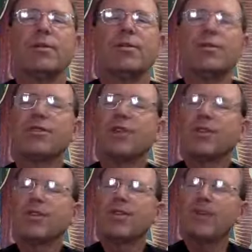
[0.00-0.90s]
So in a
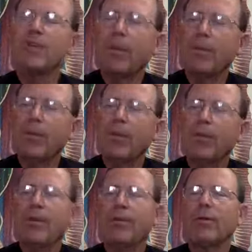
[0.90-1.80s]
certain sense what I'm
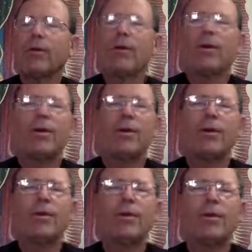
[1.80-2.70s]
doing with, with all
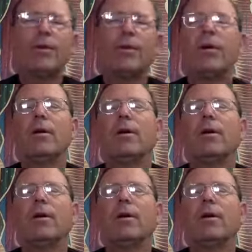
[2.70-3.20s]
of you, and you